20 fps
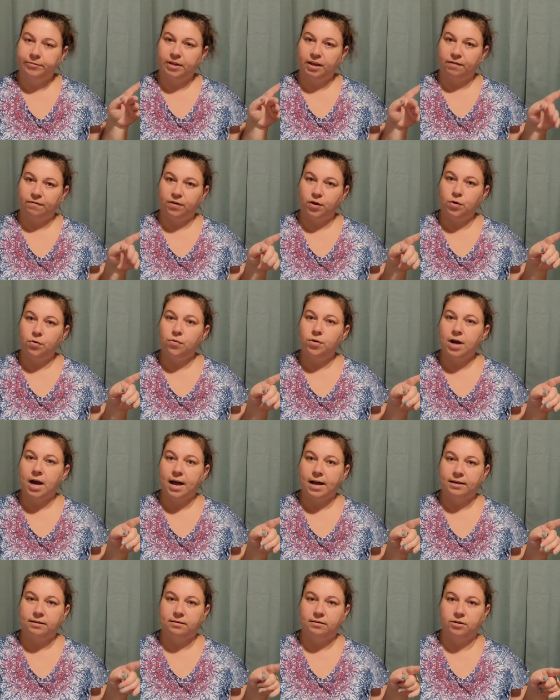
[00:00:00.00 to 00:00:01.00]
if you
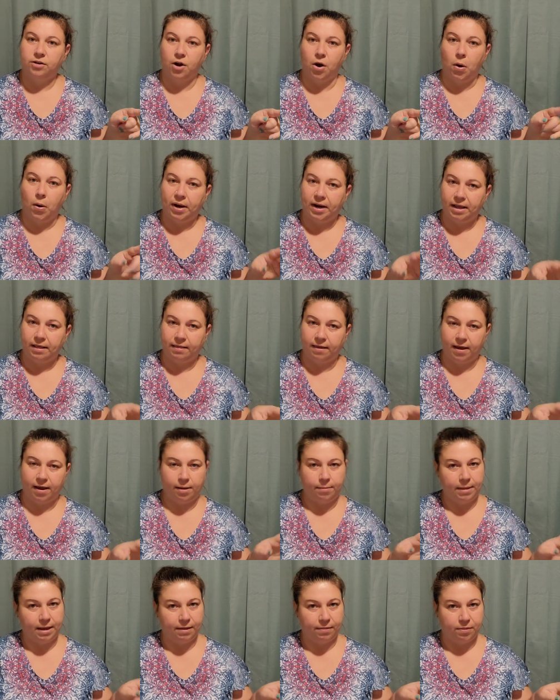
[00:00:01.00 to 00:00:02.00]
guys know anything
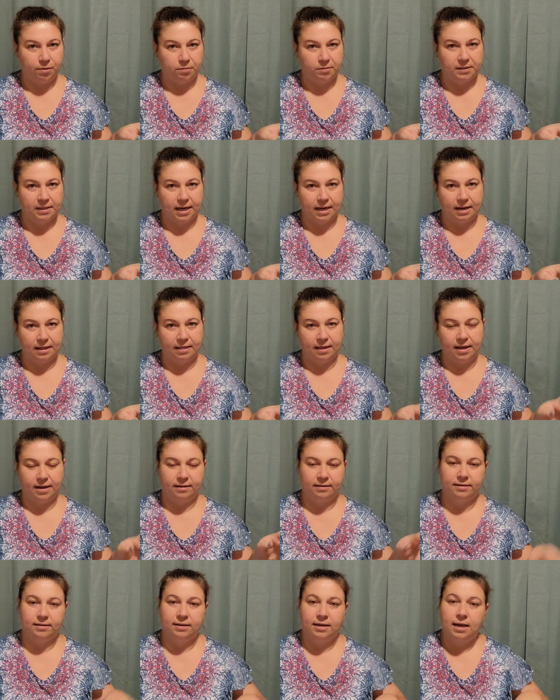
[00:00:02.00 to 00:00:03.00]
about those kind of
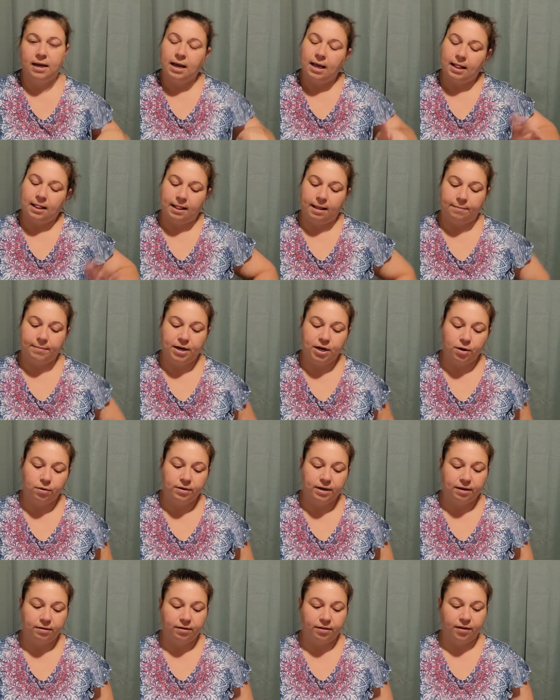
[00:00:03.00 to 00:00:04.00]
things, let me know
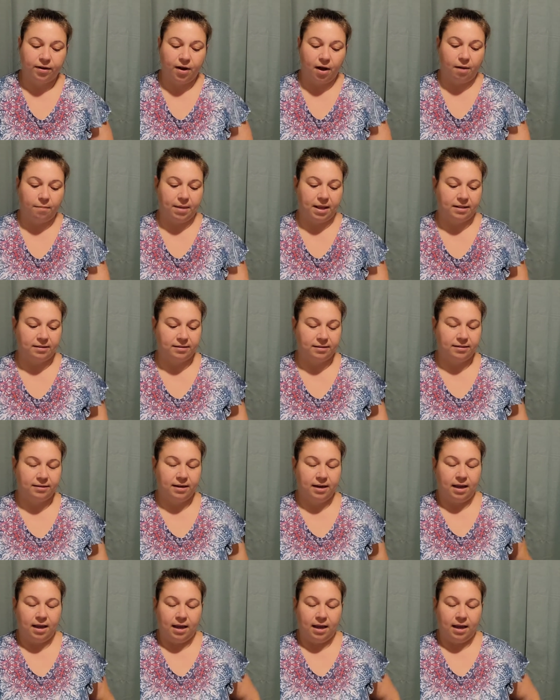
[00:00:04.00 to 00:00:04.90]
down in the comments.